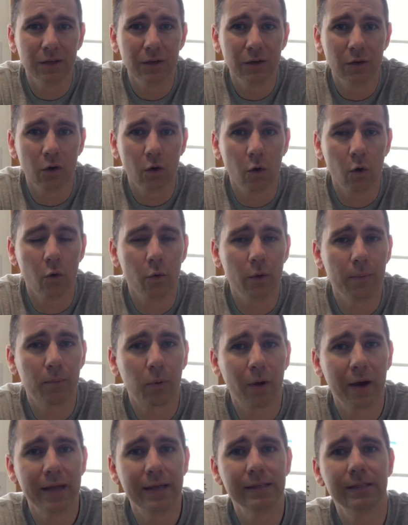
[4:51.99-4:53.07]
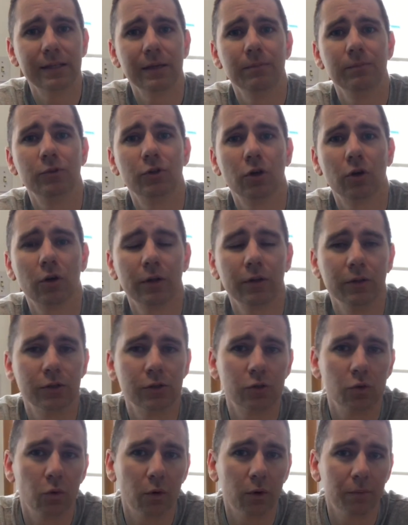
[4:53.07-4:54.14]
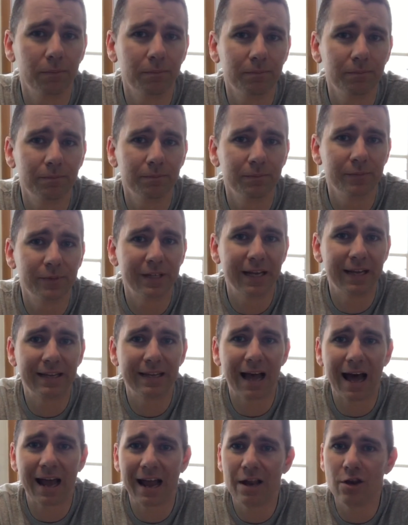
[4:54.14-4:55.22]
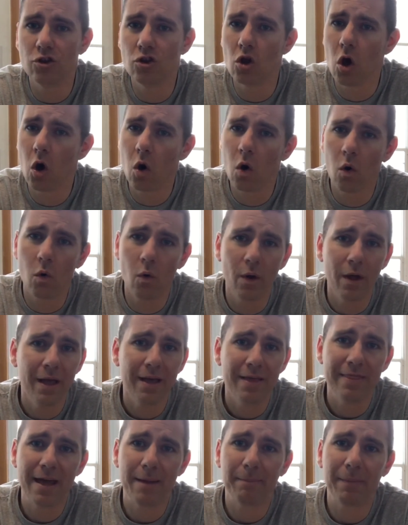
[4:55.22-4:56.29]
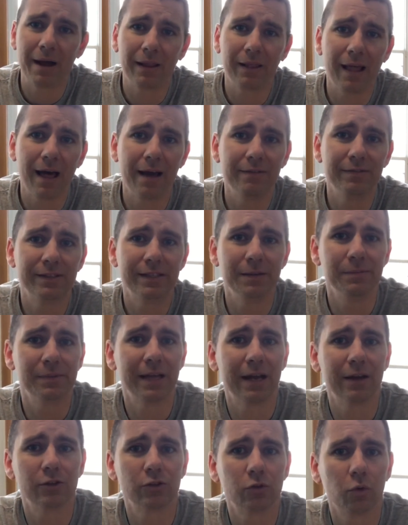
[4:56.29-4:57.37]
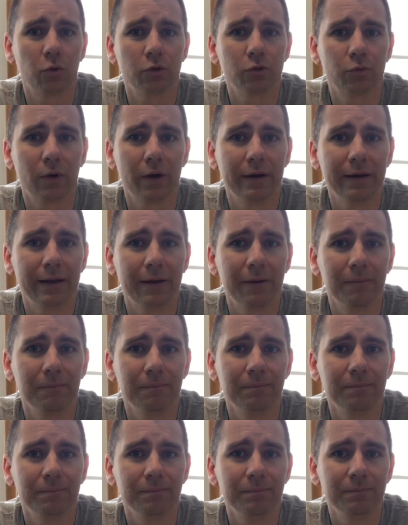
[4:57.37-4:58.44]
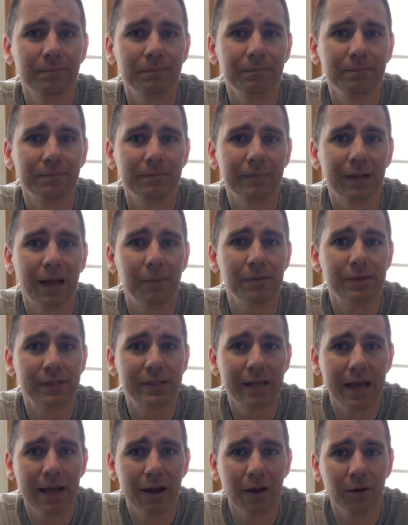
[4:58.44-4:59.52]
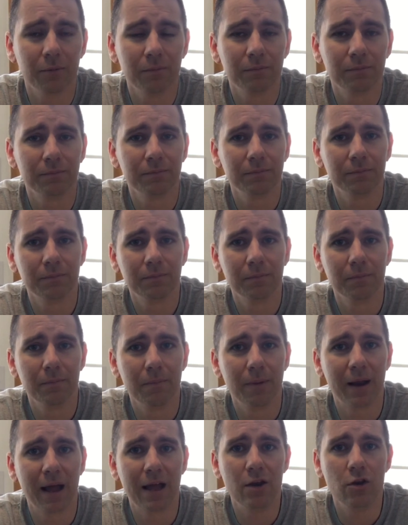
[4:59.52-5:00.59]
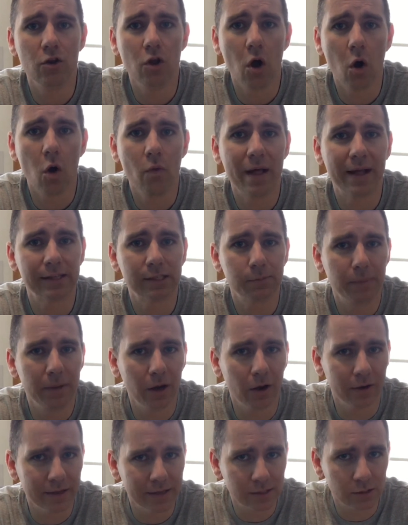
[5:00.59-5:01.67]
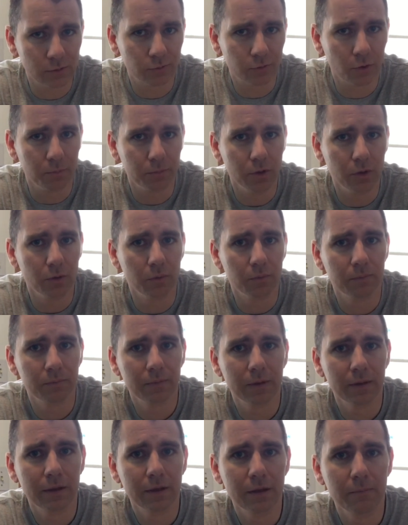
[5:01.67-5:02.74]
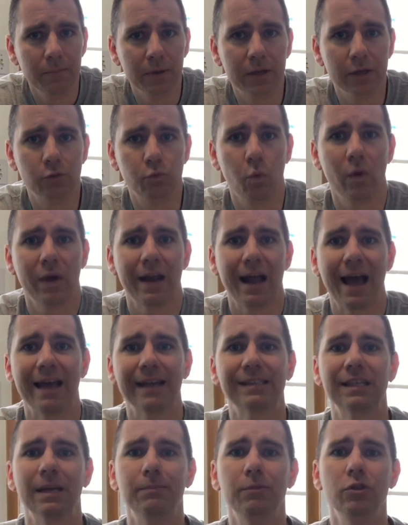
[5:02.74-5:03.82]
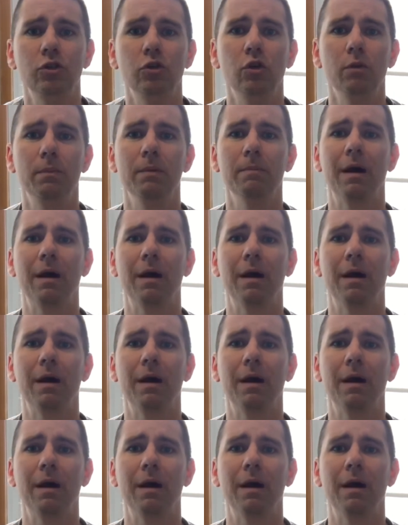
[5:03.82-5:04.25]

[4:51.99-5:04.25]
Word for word: Or will we praise Him during the storm, saying, God, I know that my life seems out of sorts right now. I'm scared, but I know that spirit isn't from you. Because when I accepted you to be my